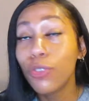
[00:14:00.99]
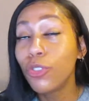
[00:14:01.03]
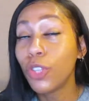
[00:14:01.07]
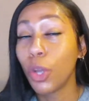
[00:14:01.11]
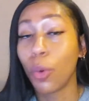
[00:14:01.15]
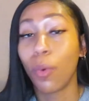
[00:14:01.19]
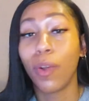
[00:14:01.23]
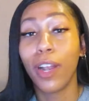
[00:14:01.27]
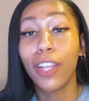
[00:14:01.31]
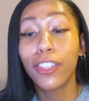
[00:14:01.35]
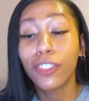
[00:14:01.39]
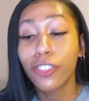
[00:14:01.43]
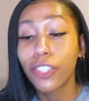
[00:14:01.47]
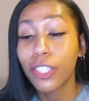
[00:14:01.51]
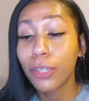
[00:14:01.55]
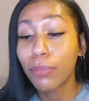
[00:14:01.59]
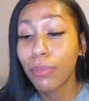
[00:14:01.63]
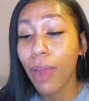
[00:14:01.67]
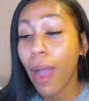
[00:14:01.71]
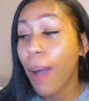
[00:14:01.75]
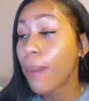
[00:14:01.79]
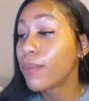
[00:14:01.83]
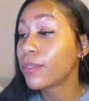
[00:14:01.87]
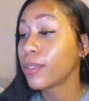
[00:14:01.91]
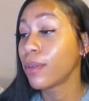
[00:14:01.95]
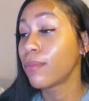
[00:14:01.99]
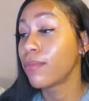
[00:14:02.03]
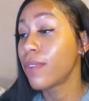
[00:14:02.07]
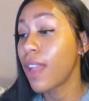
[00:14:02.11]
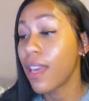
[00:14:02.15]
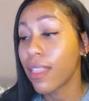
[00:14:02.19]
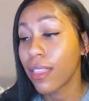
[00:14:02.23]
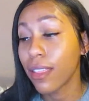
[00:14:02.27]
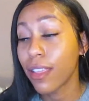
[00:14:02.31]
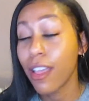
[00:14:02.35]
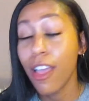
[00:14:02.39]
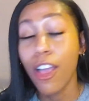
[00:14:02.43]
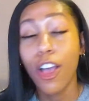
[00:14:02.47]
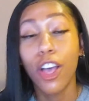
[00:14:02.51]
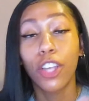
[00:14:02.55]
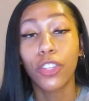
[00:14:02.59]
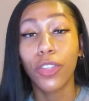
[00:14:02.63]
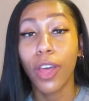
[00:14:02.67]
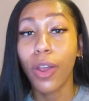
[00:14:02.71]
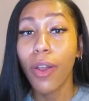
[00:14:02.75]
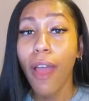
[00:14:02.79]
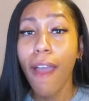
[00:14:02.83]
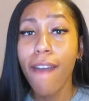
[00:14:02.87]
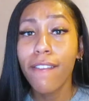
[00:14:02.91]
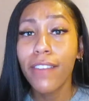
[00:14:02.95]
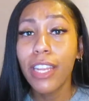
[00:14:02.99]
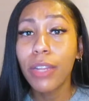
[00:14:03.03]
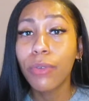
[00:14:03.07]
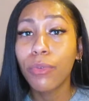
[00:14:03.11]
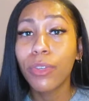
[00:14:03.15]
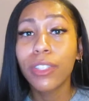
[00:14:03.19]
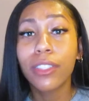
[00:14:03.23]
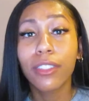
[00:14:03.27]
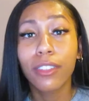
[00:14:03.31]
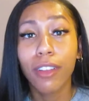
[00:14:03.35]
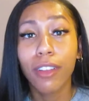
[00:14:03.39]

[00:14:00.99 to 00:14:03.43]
no relationship problems, no nothing. So I don't have any reason to